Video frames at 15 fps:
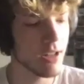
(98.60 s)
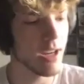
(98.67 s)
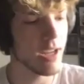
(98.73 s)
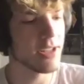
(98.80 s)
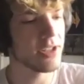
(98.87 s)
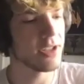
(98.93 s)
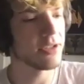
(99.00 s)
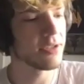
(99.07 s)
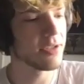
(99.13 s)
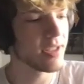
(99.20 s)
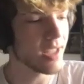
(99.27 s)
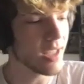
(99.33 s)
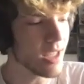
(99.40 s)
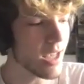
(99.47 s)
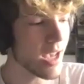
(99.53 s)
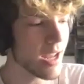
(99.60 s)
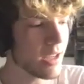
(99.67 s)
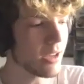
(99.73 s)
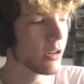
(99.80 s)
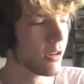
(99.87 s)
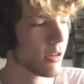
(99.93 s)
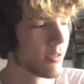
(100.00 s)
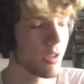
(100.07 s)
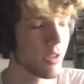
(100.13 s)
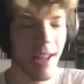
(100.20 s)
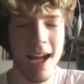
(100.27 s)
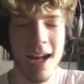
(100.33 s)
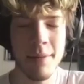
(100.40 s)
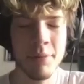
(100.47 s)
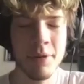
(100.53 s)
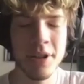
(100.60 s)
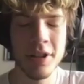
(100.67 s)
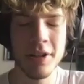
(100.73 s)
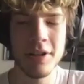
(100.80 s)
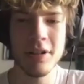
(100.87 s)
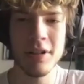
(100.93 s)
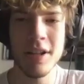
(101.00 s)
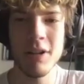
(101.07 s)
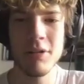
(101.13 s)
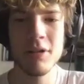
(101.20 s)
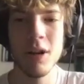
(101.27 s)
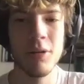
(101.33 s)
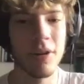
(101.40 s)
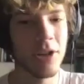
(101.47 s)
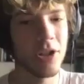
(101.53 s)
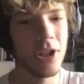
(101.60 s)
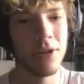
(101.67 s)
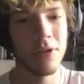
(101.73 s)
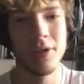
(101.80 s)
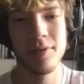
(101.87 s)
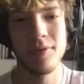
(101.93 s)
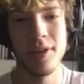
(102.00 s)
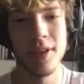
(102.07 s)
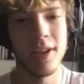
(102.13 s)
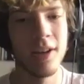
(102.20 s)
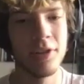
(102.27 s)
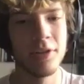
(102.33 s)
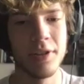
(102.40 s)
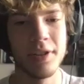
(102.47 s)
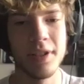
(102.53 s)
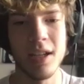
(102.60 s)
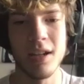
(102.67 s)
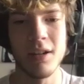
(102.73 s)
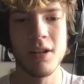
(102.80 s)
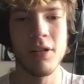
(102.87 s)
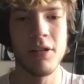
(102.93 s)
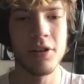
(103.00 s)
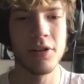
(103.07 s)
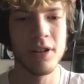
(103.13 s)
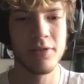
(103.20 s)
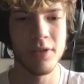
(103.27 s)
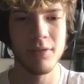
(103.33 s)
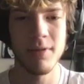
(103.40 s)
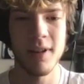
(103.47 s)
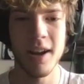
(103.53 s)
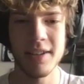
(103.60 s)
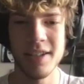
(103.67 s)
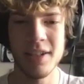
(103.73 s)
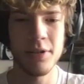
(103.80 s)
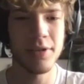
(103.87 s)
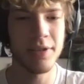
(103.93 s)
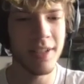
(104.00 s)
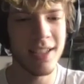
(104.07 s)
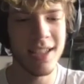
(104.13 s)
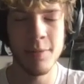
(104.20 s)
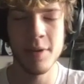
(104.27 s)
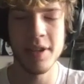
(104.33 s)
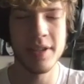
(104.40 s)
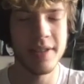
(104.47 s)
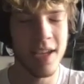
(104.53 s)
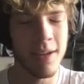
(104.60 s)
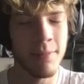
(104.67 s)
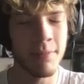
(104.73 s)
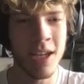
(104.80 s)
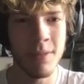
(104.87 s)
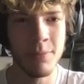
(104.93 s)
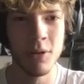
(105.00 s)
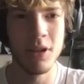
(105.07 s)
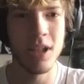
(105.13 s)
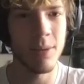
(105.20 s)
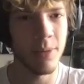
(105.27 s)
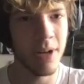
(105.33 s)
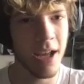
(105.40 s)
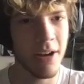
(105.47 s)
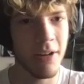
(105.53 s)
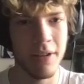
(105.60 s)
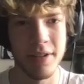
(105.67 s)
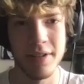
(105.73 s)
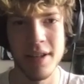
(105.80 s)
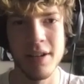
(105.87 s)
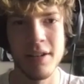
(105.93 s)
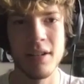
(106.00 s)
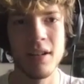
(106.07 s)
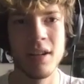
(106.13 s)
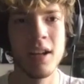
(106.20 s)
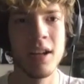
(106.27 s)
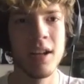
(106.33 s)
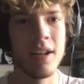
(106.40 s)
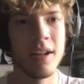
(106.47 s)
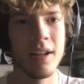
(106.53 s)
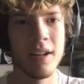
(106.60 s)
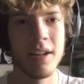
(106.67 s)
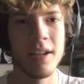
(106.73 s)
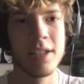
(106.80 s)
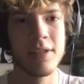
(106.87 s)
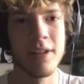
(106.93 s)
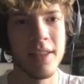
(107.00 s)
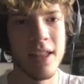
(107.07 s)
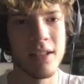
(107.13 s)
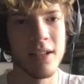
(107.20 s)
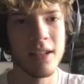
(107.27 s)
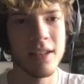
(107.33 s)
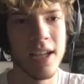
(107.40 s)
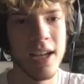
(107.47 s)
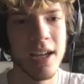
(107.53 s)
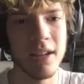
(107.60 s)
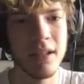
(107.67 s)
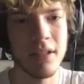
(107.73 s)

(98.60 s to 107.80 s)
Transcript: And do you see any overlap when you're, you know, going to shows for the country scene or going to shows for the rock scene? Do you see some of the same people coming out? Is there is there anything like that?